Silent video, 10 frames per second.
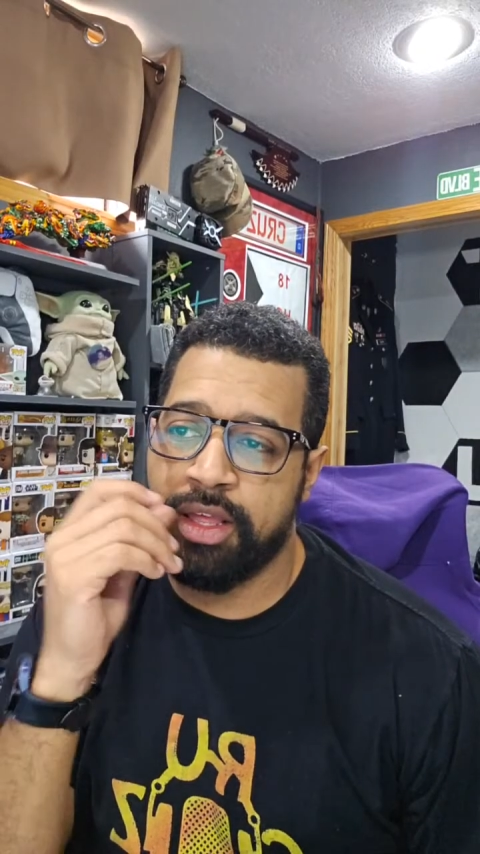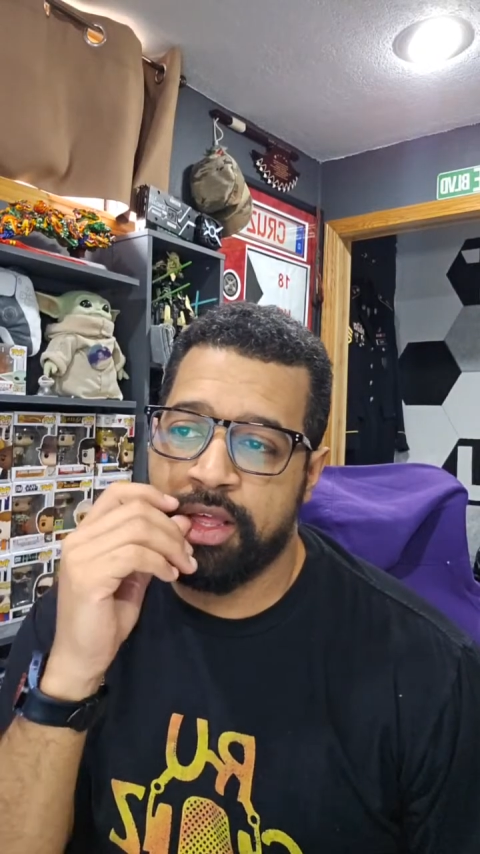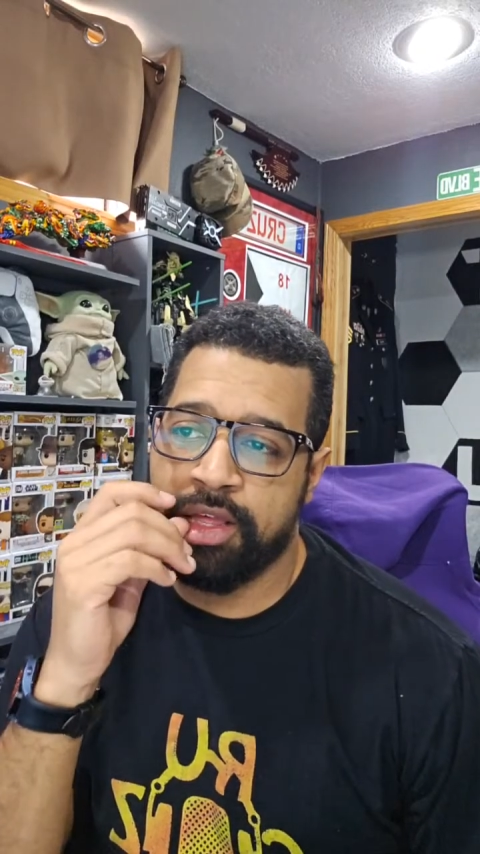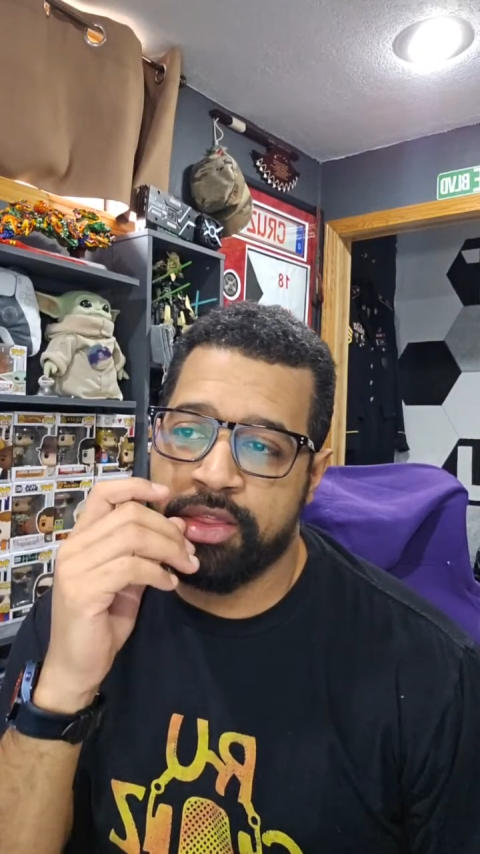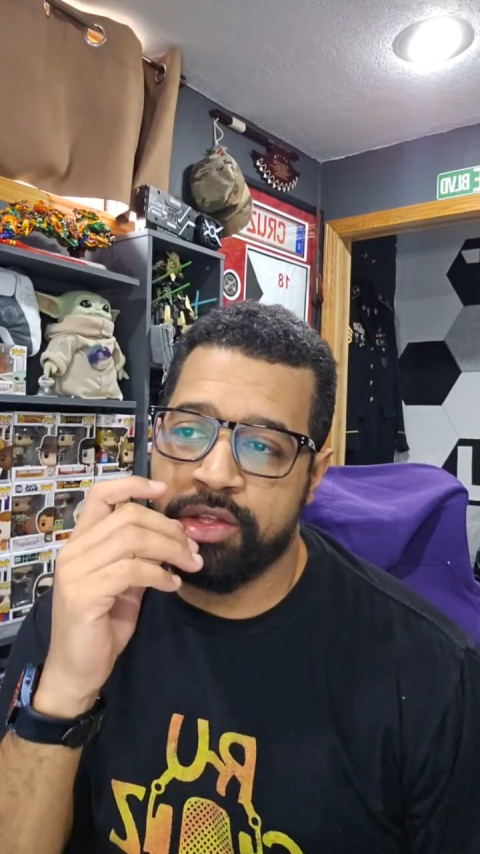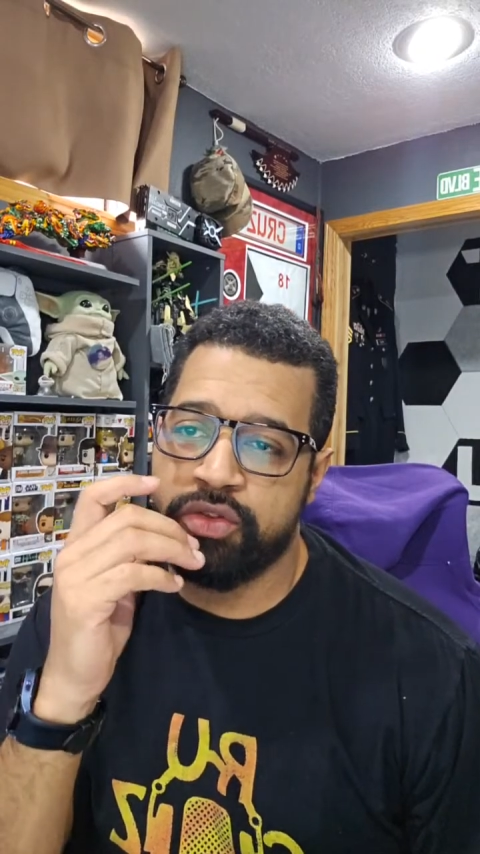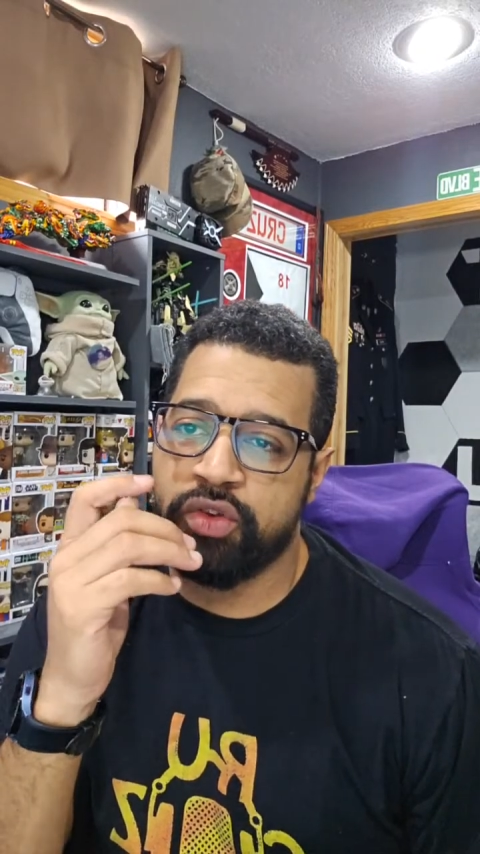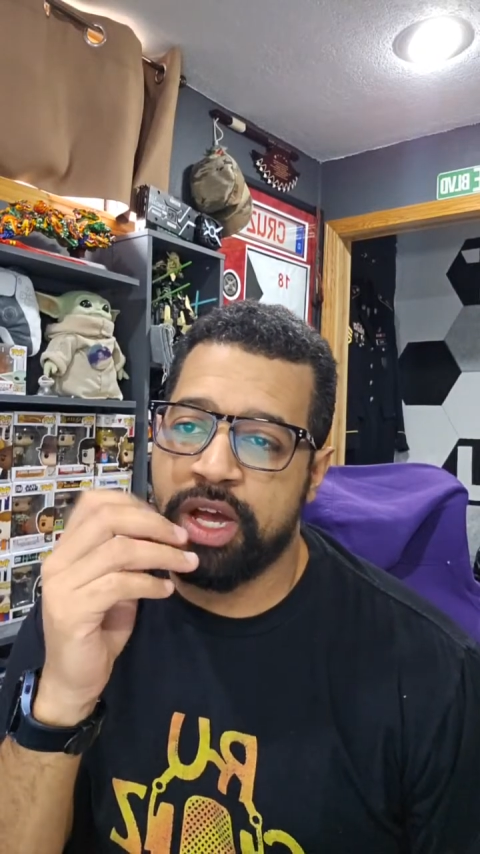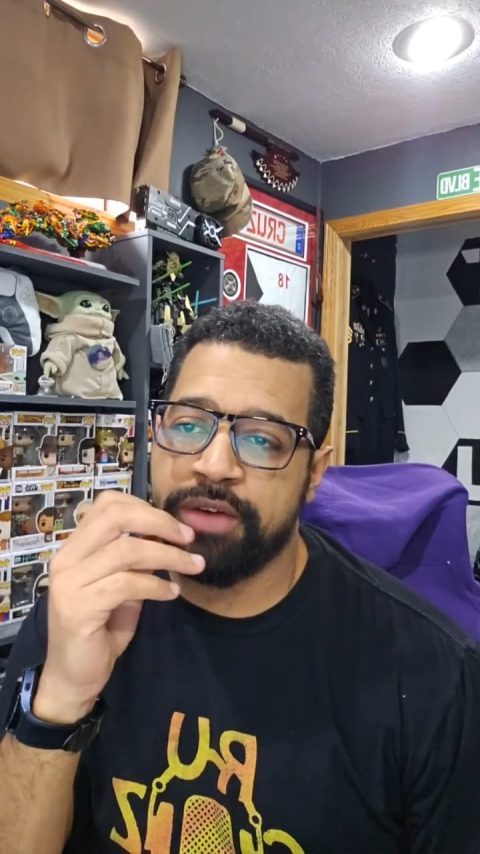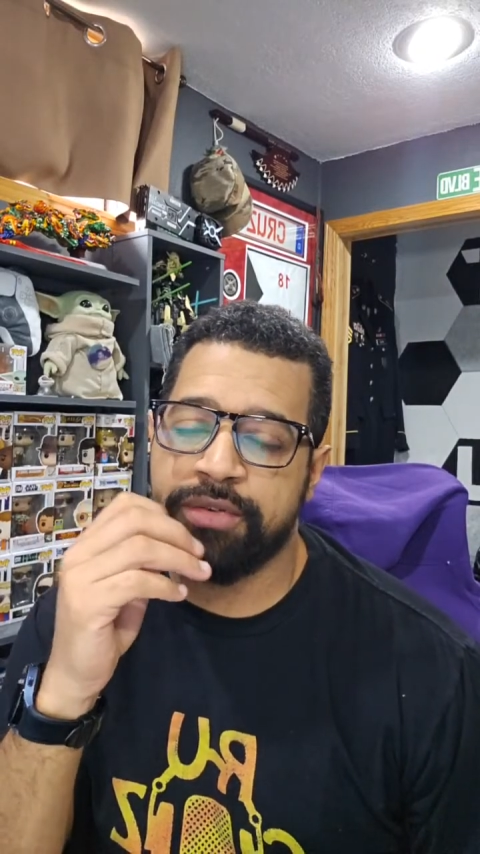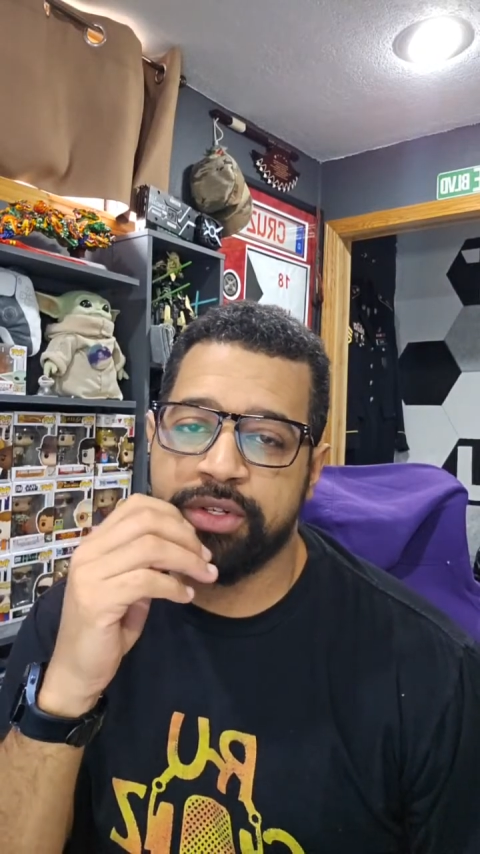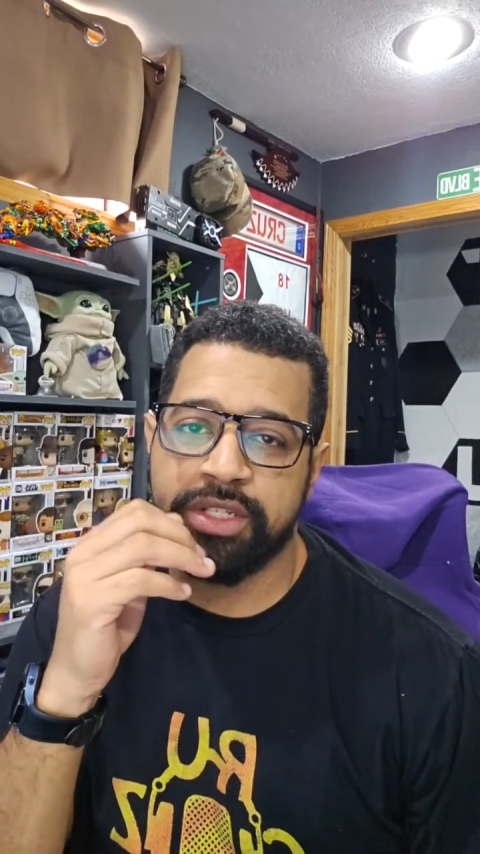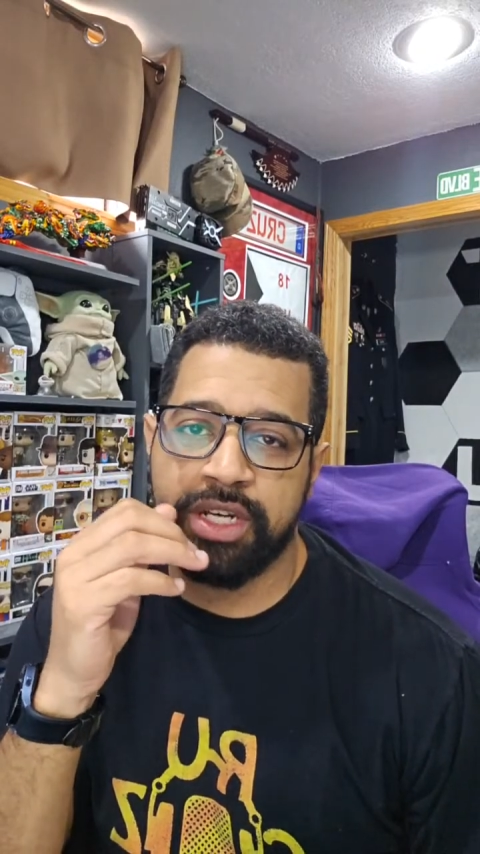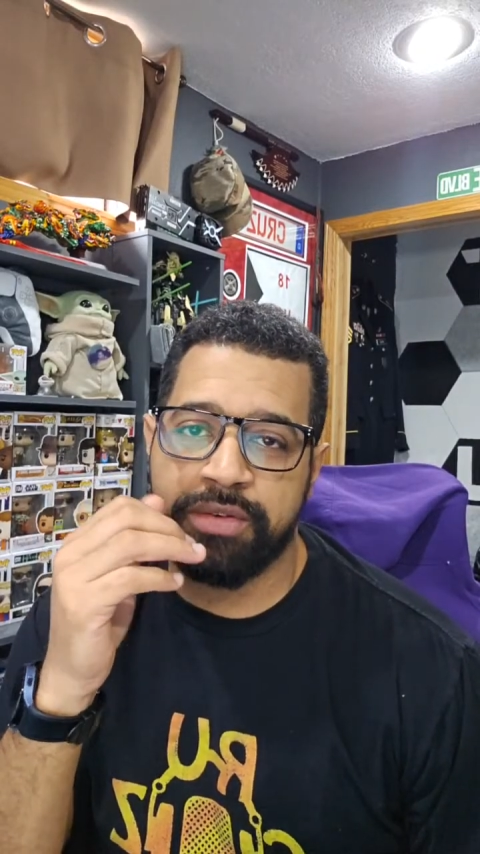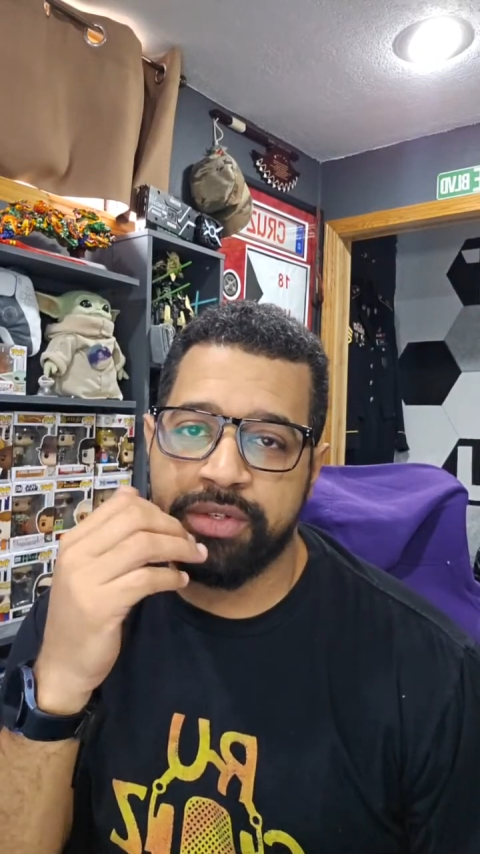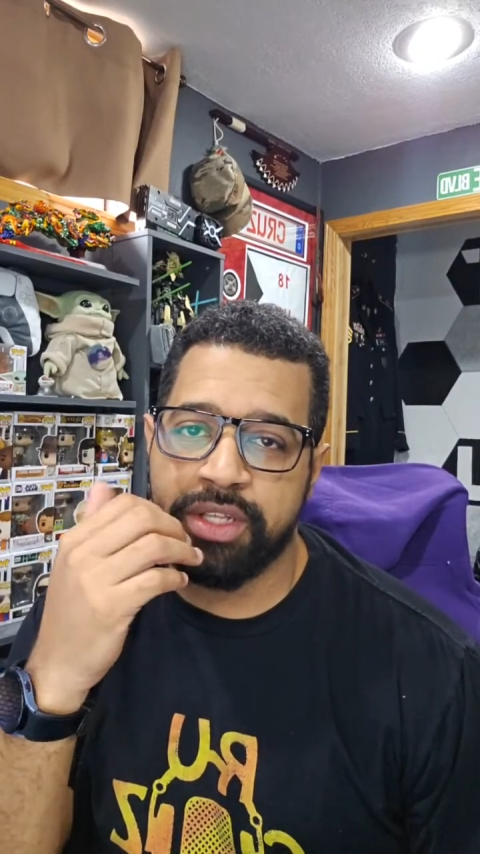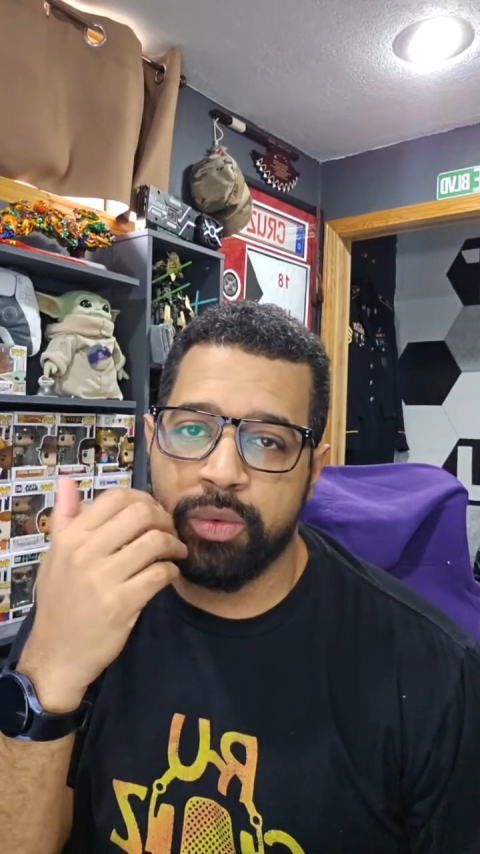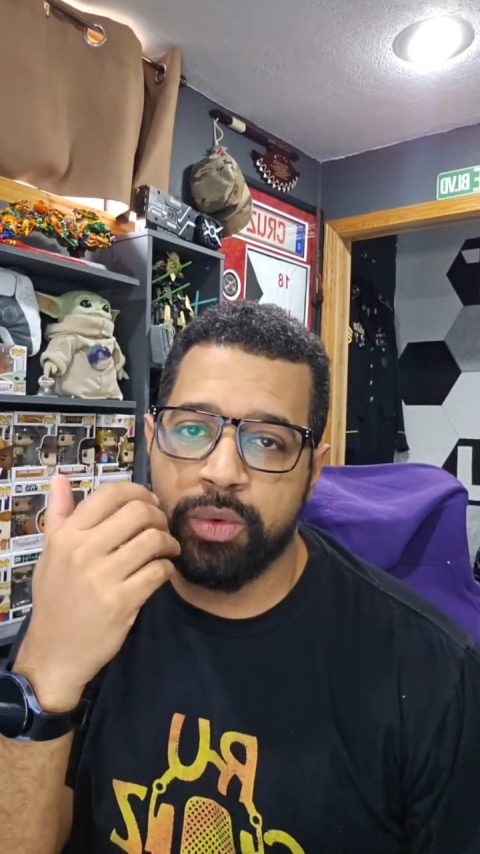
the drivers and everything